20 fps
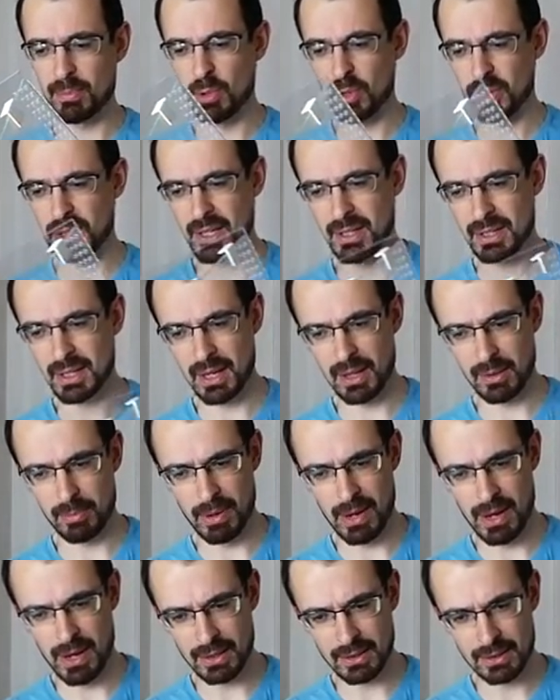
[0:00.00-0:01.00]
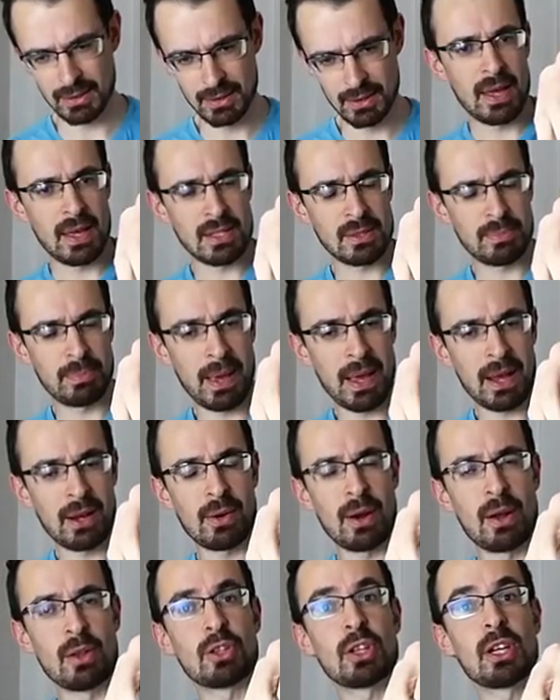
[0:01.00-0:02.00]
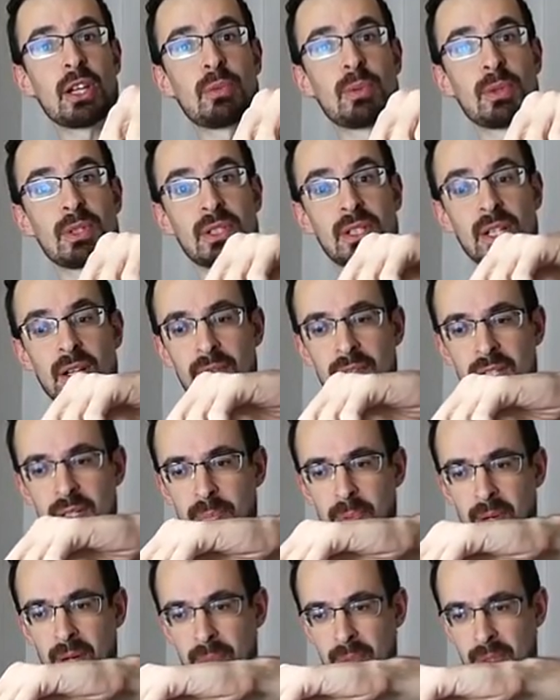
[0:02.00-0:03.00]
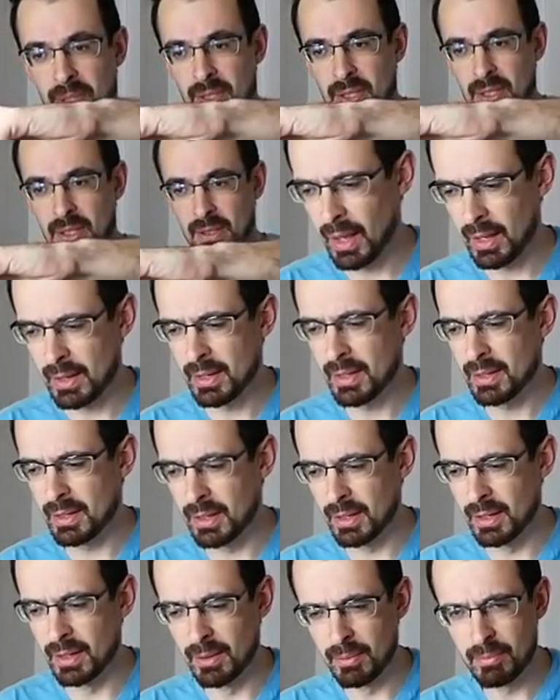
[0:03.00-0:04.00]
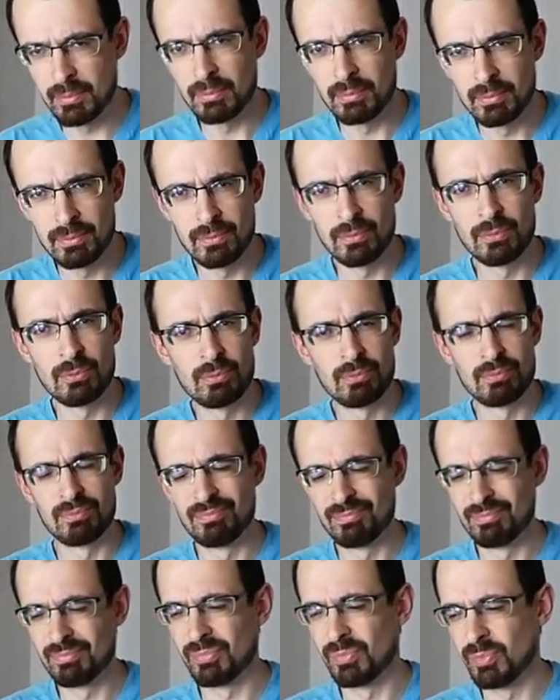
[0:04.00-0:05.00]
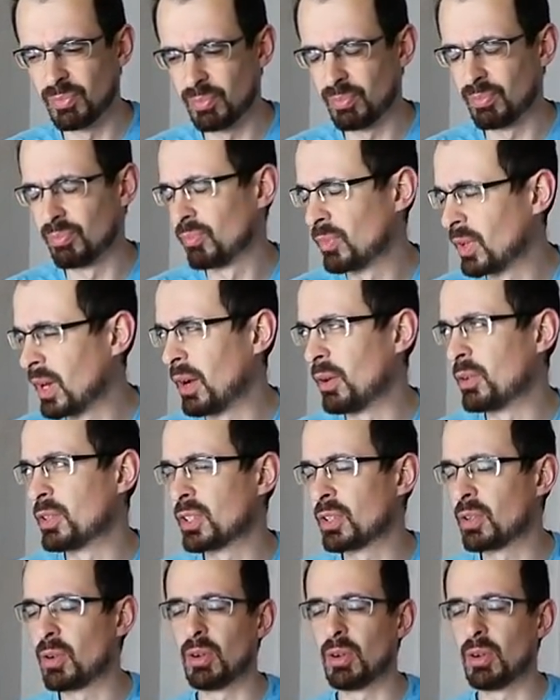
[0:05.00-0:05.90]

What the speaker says: more detail, but as background it will serve its purpose. I need a... how is it